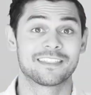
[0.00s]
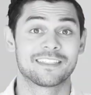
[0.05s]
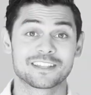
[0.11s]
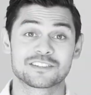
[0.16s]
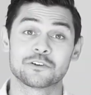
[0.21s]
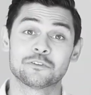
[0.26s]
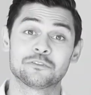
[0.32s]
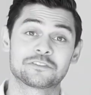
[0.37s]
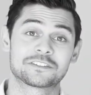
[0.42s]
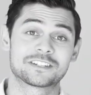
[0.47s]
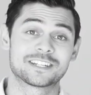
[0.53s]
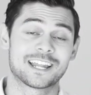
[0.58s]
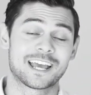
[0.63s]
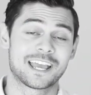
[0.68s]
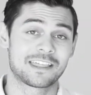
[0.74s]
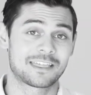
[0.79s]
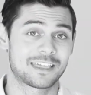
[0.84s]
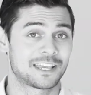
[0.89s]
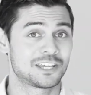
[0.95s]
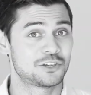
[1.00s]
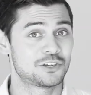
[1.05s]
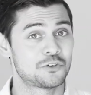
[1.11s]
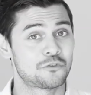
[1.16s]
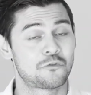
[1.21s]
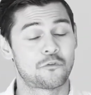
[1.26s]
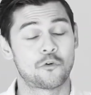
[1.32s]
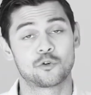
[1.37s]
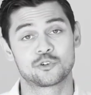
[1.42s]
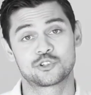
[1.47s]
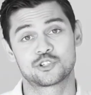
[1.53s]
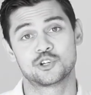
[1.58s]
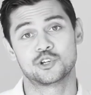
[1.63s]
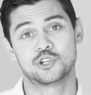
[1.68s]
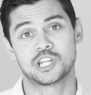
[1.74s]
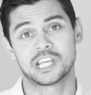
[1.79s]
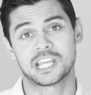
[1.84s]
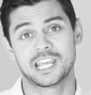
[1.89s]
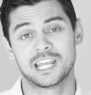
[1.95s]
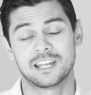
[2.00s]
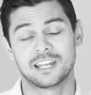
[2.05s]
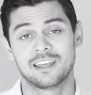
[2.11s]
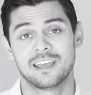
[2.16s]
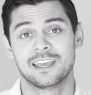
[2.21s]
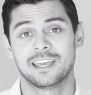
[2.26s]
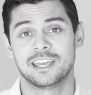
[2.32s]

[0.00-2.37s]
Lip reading: That's all for today. Thank you for tuning in.